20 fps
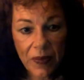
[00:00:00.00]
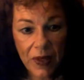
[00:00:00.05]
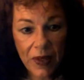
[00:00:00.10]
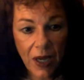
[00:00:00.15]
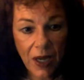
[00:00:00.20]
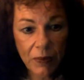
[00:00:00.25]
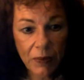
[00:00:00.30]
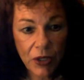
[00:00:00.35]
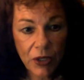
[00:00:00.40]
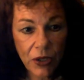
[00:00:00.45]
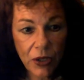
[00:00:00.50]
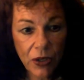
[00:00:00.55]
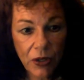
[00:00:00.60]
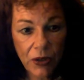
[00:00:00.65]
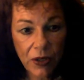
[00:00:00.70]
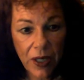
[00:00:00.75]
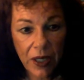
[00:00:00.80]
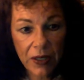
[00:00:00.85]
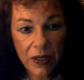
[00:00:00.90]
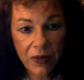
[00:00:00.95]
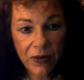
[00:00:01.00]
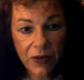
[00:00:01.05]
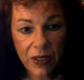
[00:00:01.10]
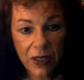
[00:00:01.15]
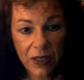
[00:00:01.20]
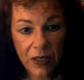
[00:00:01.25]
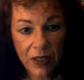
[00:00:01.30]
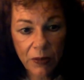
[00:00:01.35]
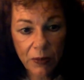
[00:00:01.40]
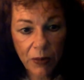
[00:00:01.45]
I'm sure you guys have
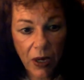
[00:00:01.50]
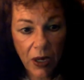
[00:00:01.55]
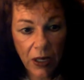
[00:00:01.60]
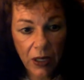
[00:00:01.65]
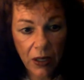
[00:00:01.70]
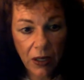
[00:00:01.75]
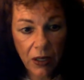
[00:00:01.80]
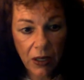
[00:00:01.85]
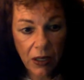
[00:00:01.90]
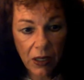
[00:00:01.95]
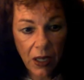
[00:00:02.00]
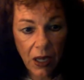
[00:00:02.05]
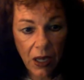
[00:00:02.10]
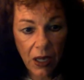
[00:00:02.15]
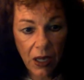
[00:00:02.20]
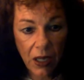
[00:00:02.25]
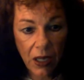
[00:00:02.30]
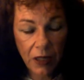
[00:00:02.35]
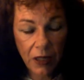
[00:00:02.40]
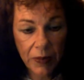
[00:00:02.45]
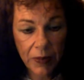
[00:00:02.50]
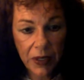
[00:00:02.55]
seen this product called Calm.